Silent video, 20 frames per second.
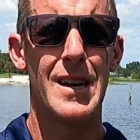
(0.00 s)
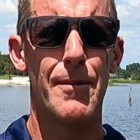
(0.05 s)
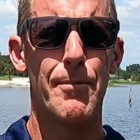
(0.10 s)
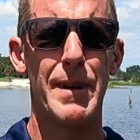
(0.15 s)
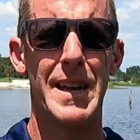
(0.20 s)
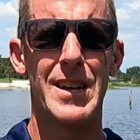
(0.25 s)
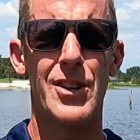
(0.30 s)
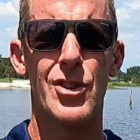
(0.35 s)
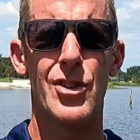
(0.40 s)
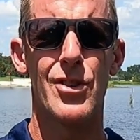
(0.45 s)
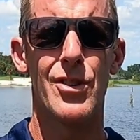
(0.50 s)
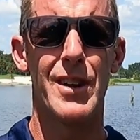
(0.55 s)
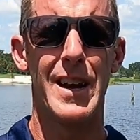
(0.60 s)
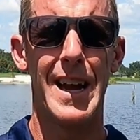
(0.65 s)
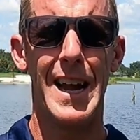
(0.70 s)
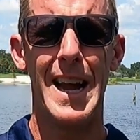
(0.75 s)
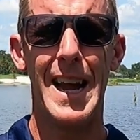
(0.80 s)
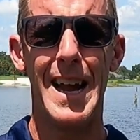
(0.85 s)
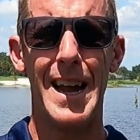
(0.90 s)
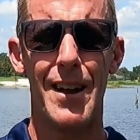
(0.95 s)
make sure
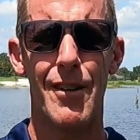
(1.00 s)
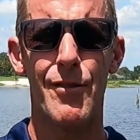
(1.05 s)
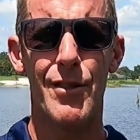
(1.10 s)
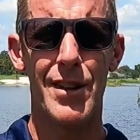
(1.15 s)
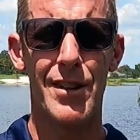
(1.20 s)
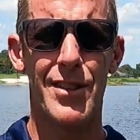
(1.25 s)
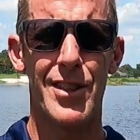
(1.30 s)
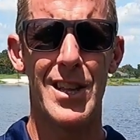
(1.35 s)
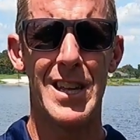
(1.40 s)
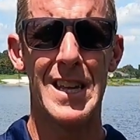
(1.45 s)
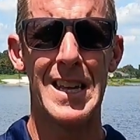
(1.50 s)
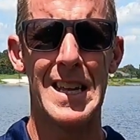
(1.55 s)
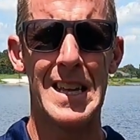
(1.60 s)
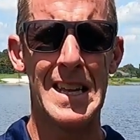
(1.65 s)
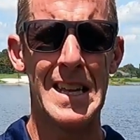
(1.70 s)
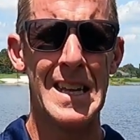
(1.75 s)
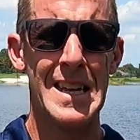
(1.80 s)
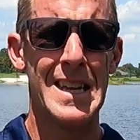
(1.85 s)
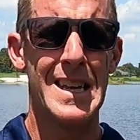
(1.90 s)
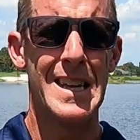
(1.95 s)

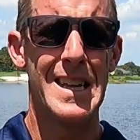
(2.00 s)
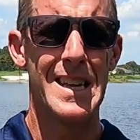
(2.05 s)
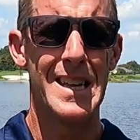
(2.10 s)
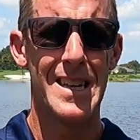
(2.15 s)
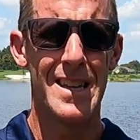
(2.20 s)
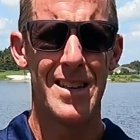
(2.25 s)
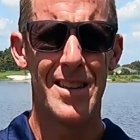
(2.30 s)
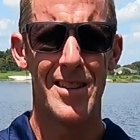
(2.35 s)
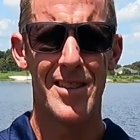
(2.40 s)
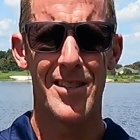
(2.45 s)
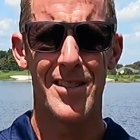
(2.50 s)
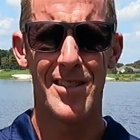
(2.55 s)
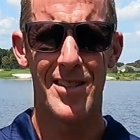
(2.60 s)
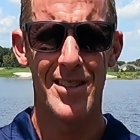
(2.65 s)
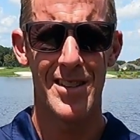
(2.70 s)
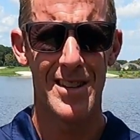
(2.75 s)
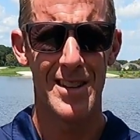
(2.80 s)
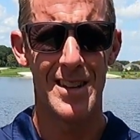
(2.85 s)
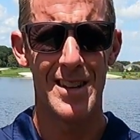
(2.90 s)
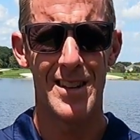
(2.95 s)
everything
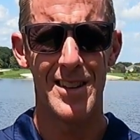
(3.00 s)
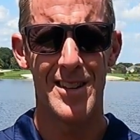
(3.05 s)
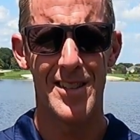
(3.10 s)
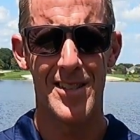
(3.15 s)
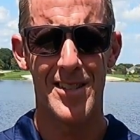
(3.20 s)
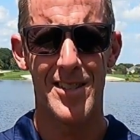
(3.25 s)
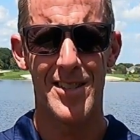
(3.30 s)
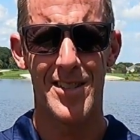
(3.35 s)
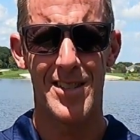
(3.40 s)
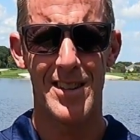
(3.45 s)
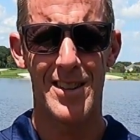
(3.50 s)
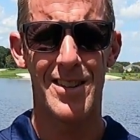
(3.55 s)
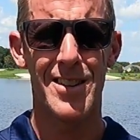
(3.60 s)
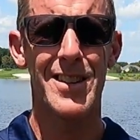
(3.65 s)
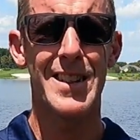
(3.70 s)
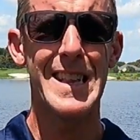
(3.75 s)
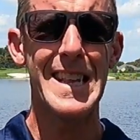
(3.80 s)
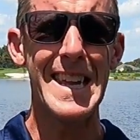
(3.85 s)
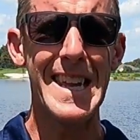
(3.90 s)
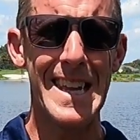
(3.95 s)
is
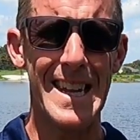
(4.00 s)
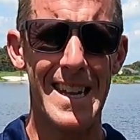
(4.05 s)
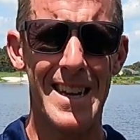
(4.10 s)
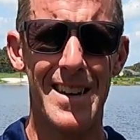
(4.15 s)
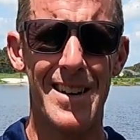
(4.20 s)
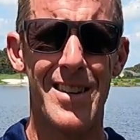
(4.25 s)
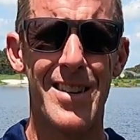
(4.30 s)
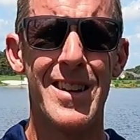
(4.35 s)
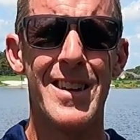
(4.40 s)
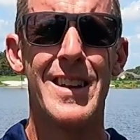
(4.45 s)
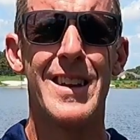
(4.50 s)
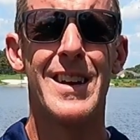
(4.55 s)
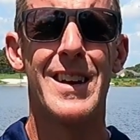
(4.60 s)
cleaned